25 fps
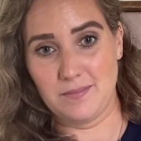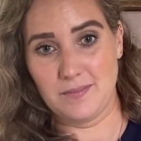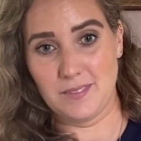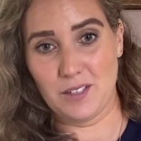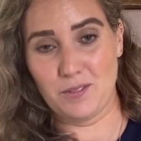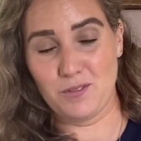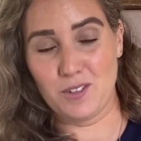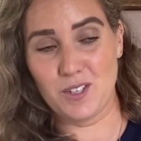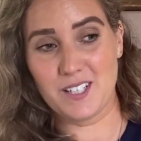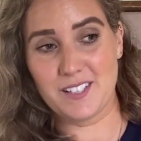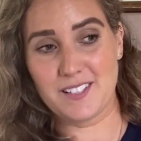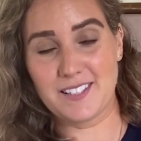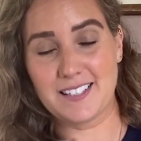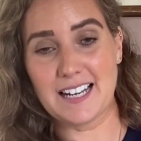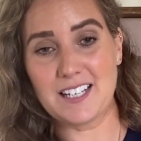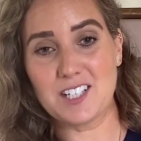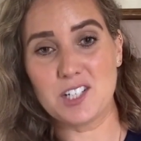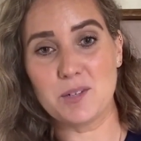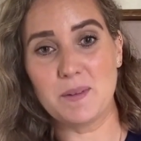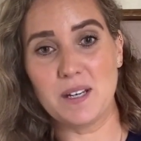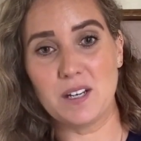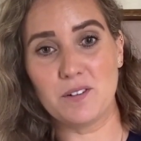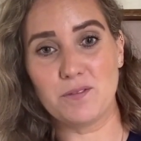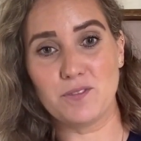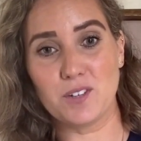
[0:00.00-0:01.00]
If you'd have said
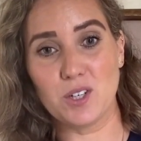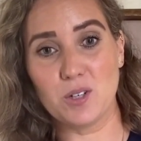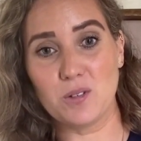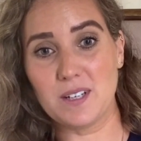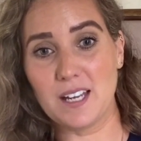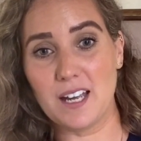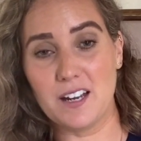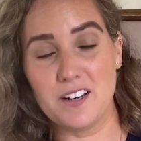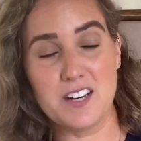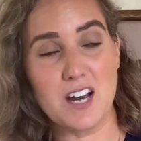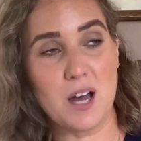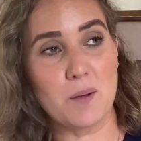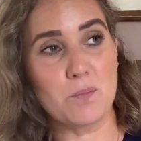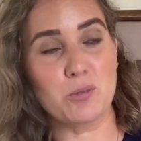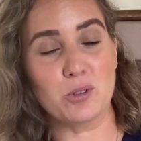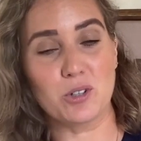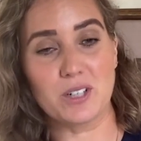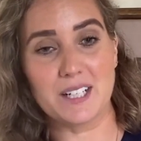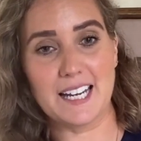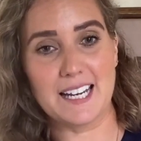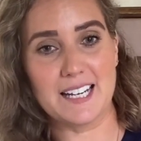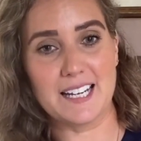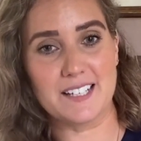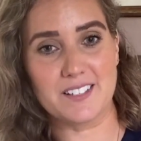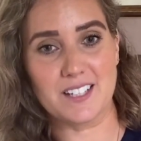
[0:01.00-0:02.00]
to me a number
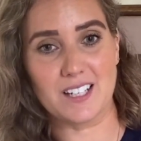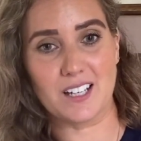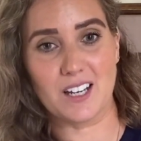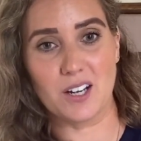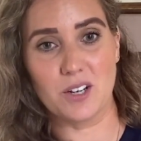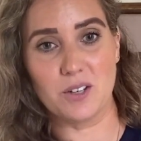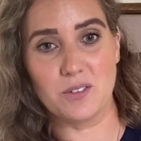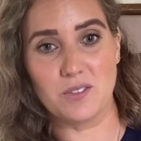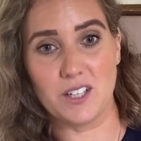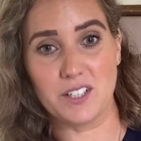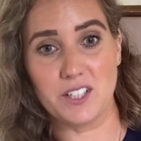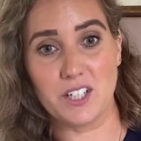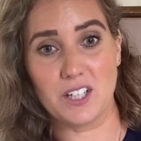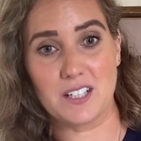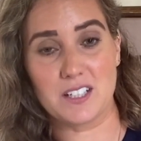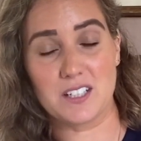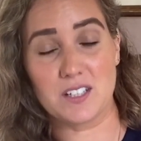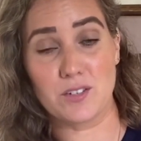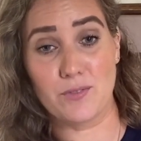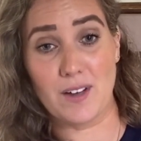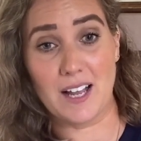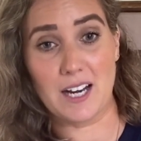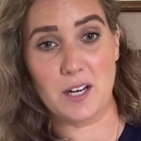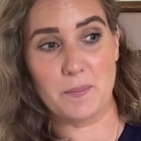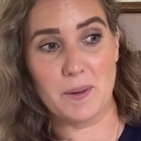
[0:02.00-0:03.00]
of years ago that you can
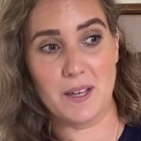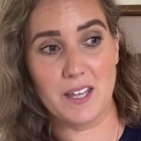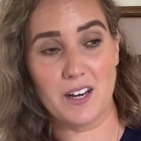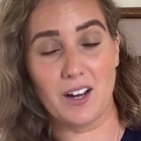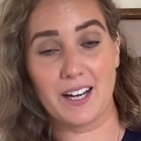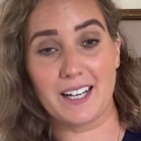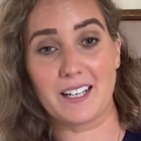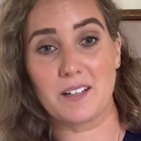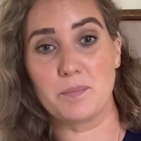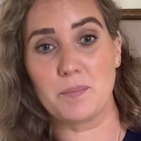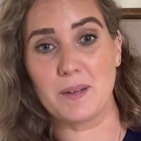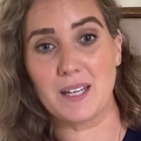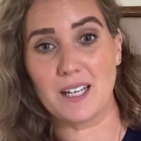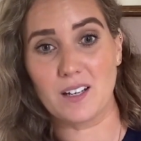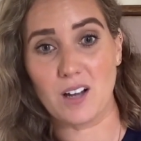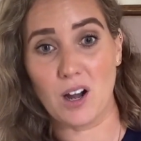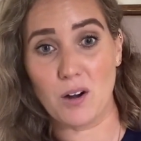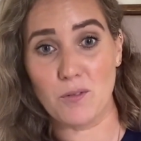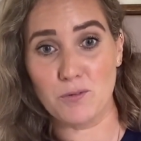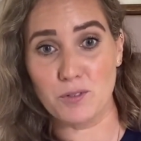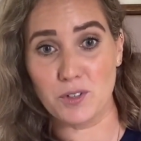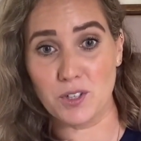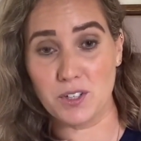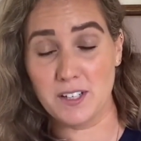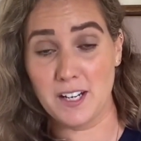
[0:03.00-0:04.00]
develop it and I can be
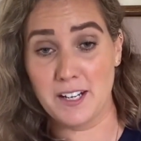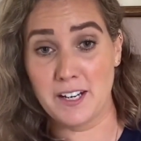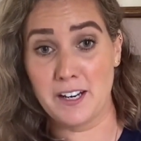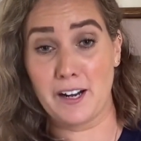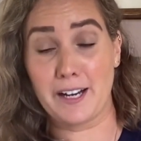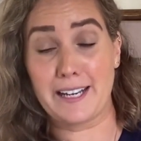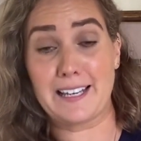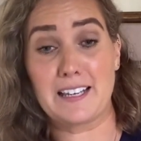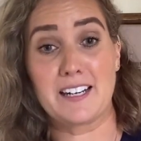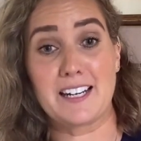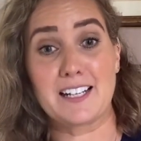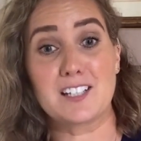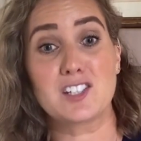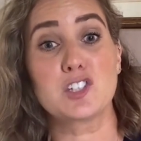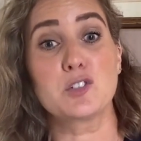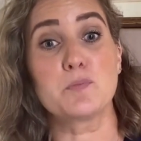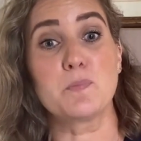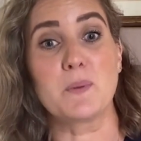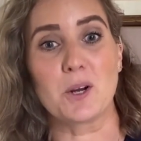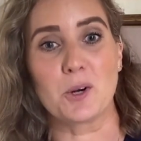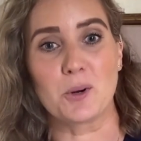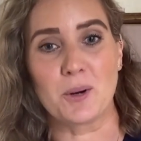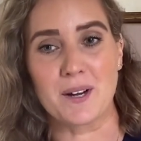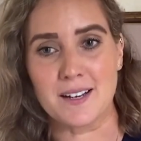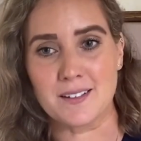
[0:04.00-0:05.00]
confident and I can
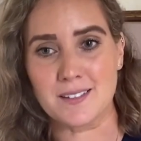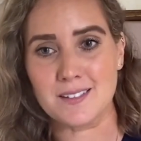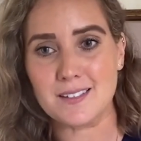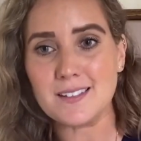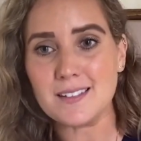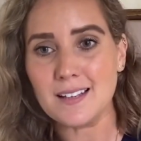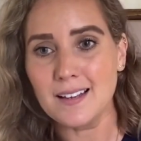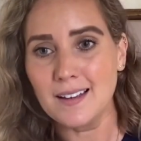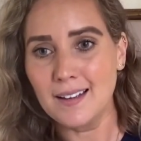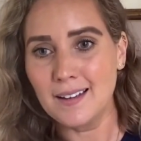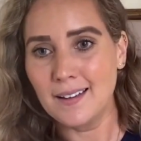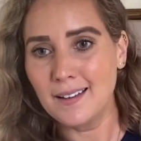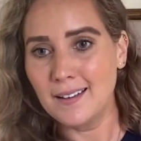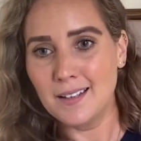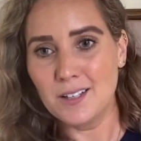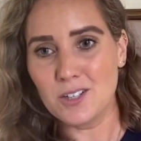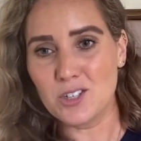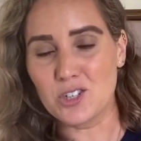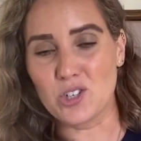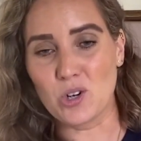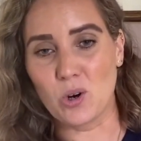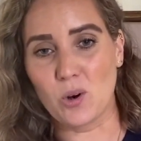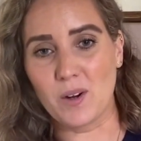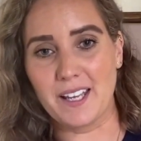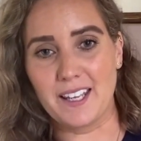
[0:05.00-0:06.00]
experience
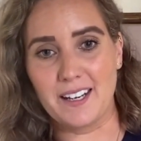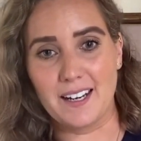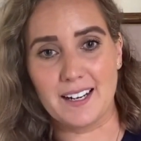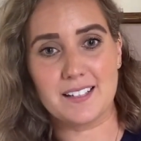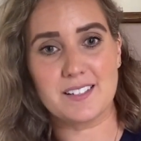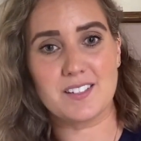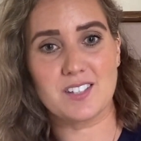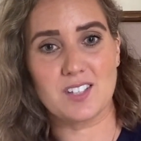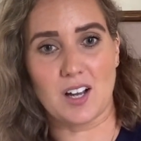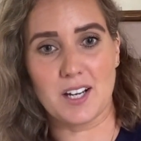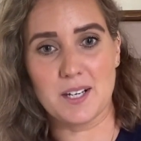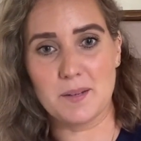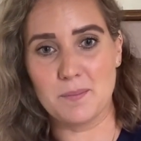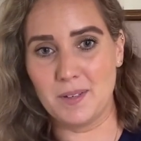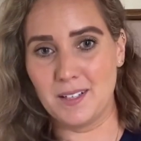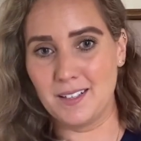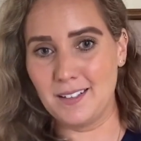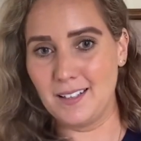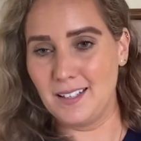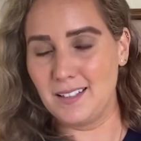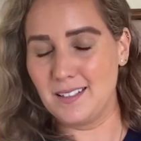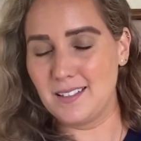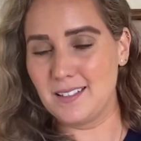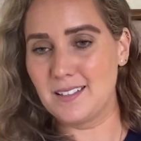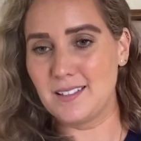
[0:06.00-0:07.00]
joy and excitement,
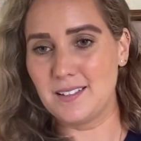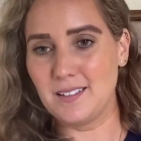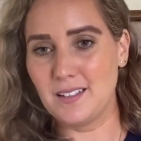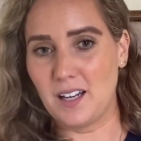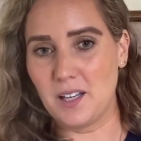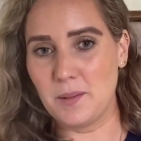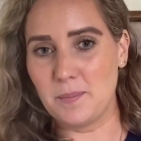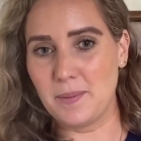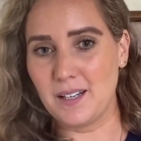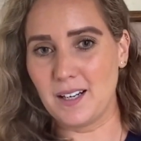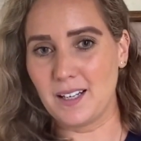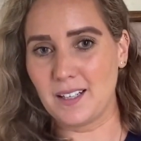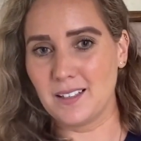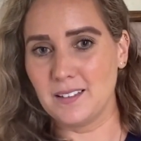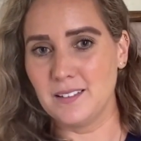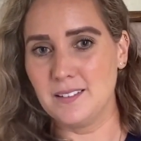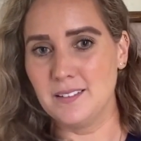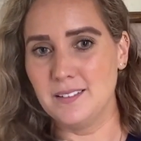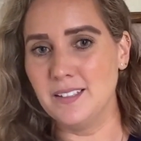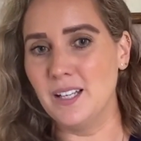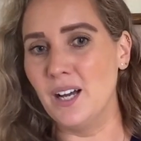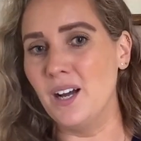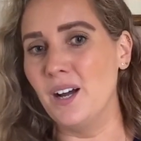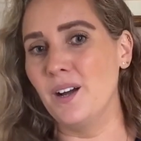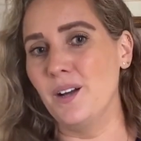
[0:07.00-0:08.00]
and I'd be like,
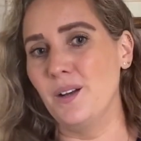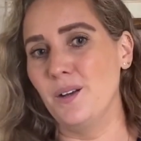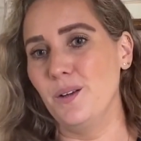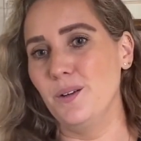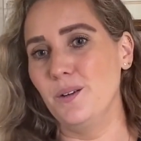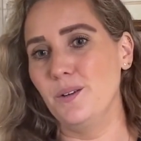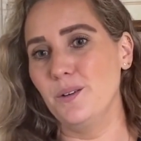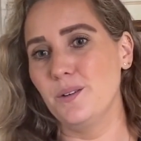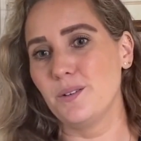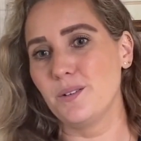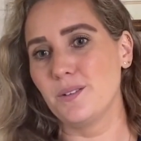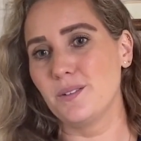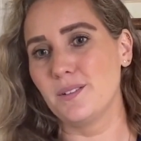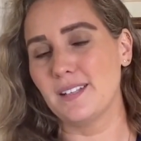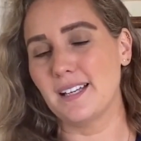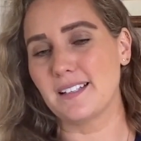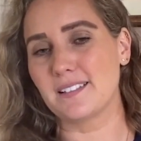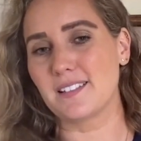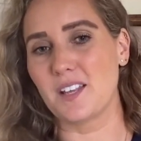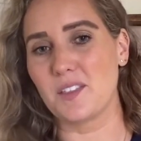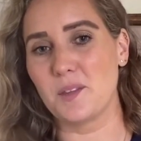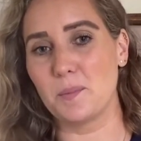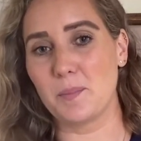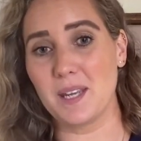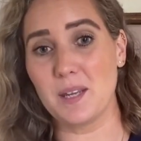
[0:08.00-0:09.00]
no, that's
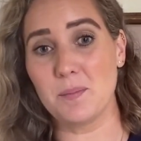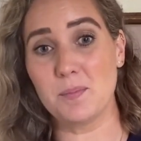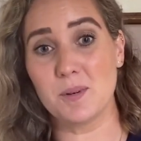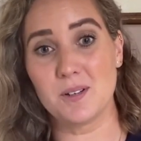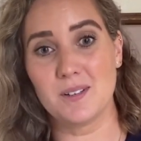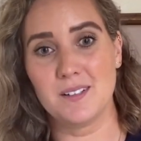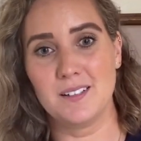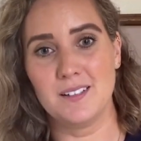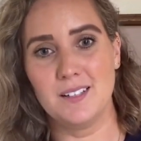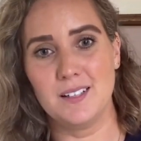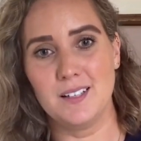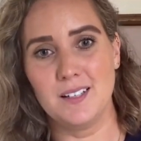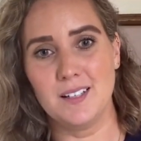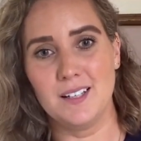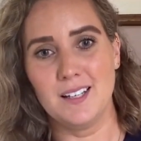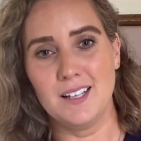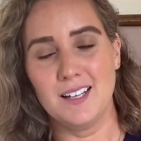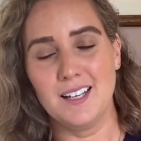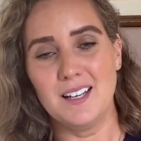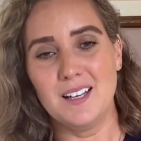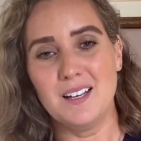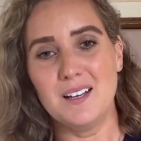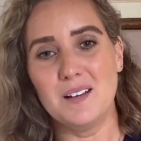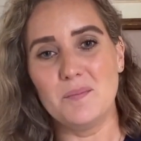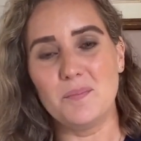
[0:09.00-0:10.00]
other people.
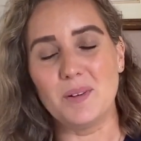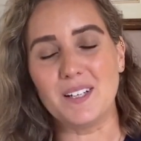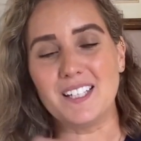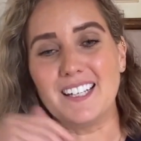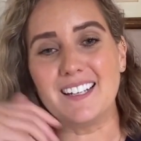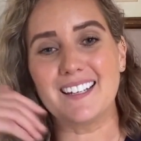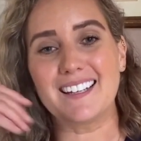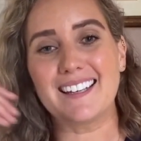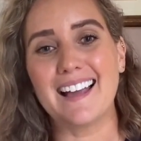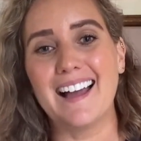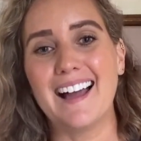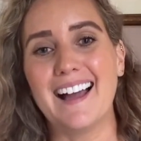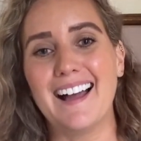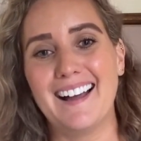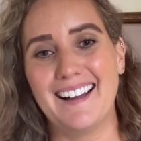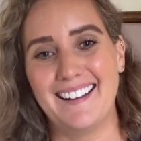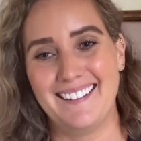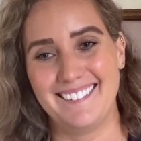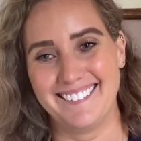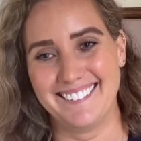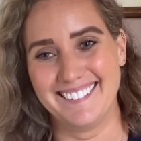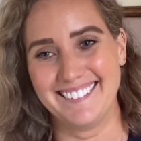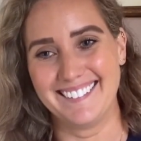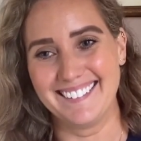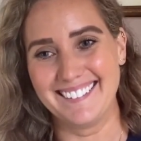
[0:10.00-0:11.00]
But you
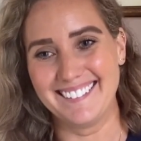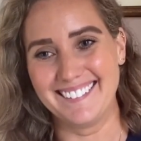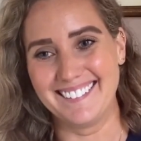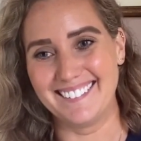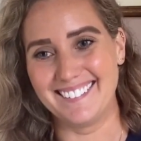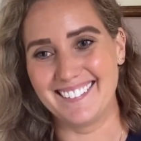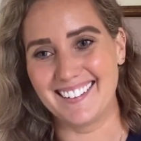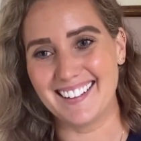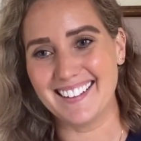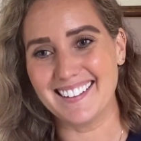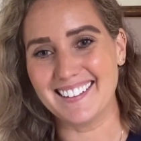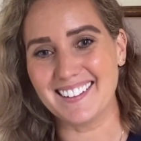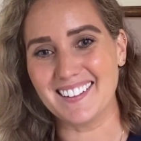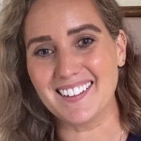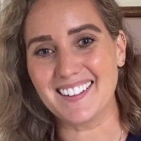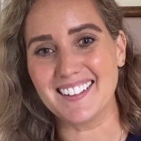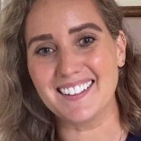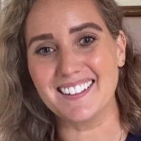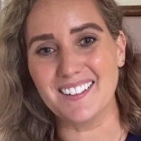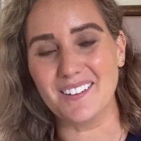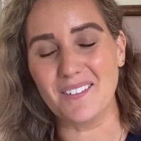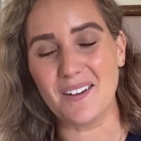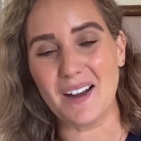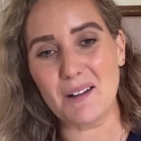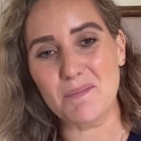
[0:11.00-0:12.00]
can, right?
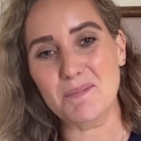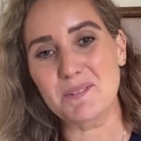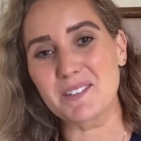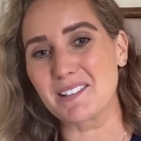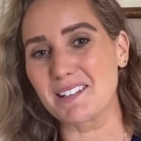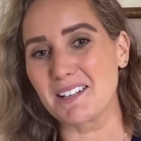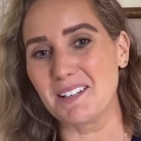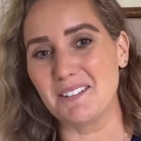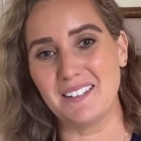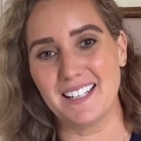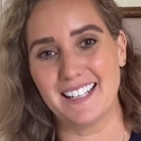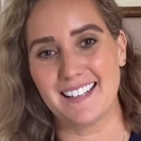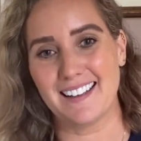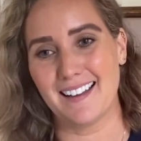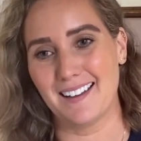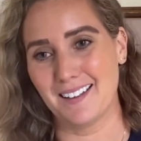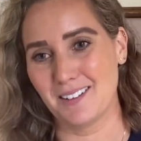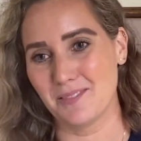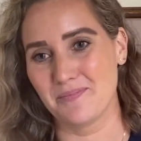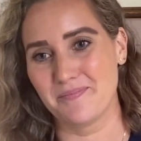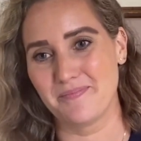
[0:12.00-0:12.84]
You absolutely can.